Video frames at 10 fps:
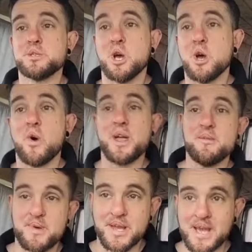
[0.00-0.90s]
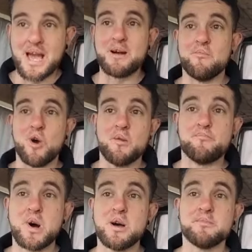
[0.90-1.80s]
So I didn't pick a camera
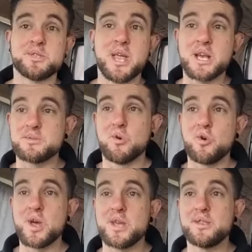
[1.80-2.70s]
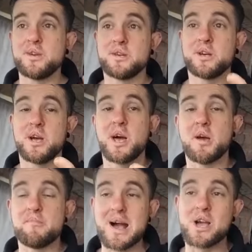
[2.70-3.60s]
but it's the next morning, and
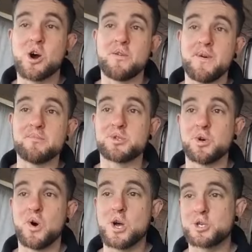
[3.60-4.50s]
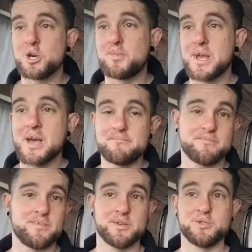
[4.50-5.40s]
I'm back off up to the workshop
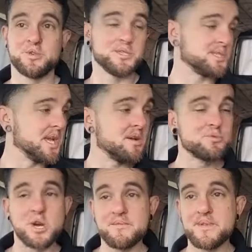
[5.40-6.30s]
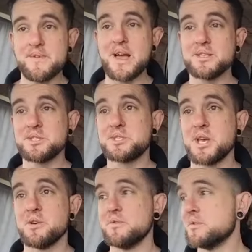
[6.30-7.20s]
again. As you can see, I'm driving the van
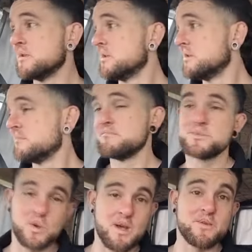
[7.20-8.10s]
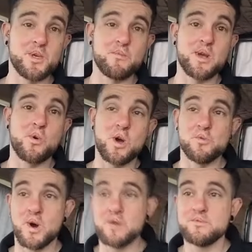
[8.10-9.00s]
still. So everything went
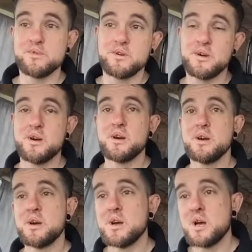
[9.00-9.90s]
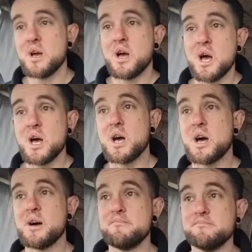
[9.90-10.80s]
quite well.
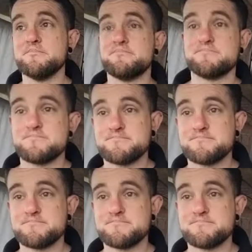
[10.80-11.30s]
Um,